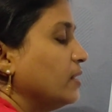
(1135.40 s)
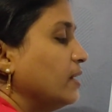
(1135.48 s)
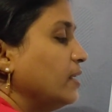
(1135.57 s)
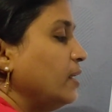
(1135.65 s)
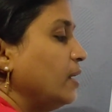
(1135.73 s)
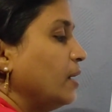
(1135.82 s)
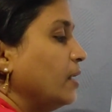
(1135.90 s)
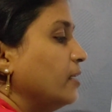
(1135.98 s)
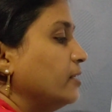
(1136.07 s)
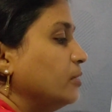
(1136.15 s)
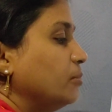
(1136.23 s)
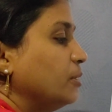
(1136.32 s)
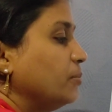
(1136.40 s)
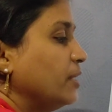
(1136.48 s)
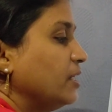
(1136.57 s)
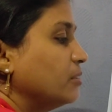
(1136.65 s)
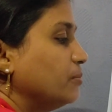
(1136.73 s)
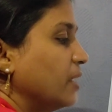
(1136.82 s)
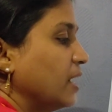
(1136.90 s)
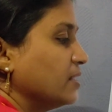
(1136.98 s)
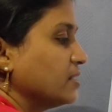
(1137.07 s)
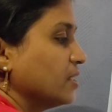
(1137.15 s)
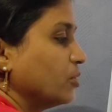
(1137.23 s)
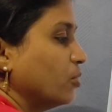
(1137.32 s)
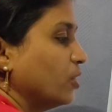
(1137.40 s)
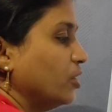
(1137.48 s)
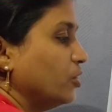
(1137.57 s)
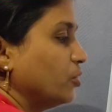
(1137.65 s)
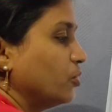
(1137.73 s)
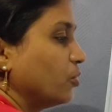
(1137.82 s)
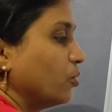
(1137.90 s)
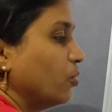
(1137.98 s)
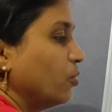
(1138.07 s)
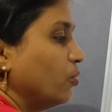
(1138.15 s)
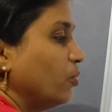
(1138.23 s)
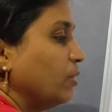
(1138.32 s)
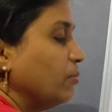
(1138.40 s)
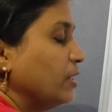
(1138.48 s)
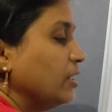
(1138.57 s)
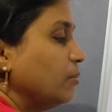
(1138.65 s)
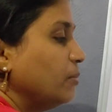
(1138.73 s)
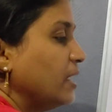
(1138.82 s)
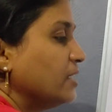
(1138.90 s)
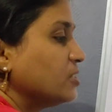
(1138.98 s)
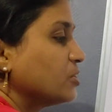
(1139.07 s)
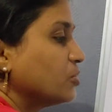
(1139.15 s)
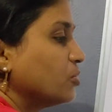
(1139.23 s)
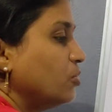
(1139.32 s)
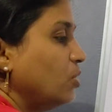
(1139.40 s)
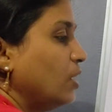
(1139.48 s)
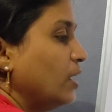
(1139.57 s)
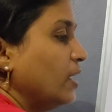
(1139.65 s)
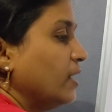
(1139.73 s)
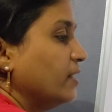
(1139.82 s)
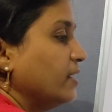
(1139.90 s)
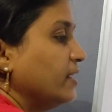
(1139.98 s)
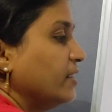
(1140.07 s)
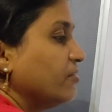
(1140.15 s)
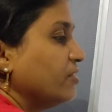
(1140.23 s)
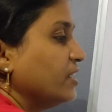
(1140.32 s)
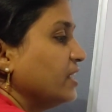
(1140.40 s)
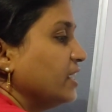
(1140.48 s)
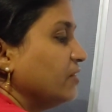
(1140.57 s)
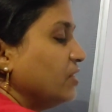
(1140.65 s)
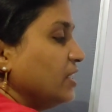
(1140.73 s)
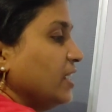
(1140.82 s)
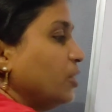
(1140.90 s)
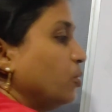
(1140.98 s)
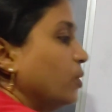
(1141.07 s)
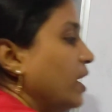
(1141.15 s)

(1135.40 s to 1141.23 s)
then little bit bigger plants are going to grow. When bigger plants grow, then definitely it will lead to